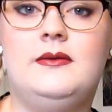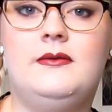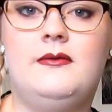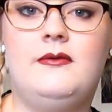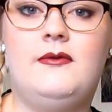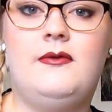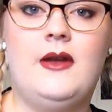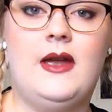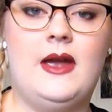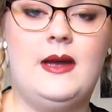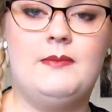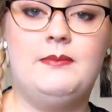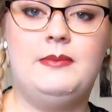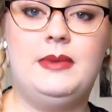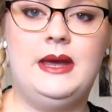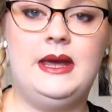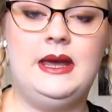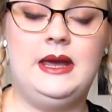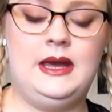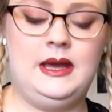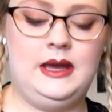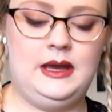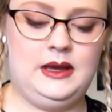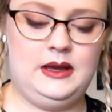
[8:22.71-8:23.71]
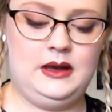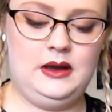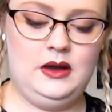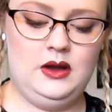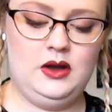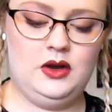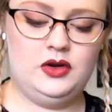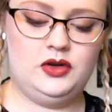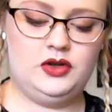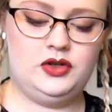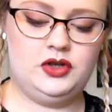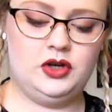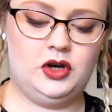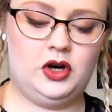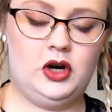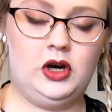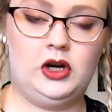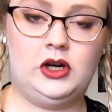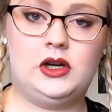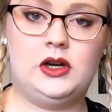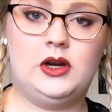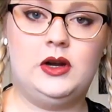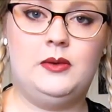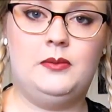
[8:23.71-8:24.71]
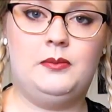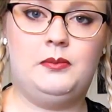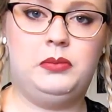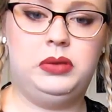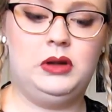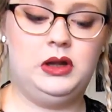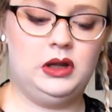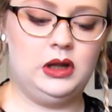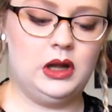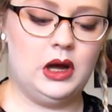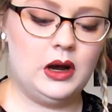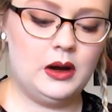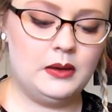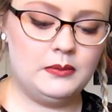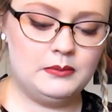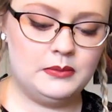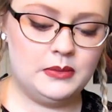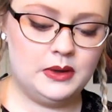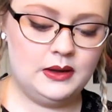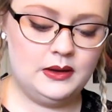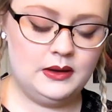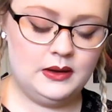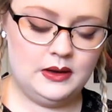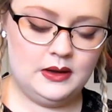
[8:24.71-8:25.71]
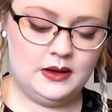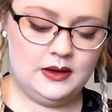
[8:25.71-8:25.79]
vampy, dark plum.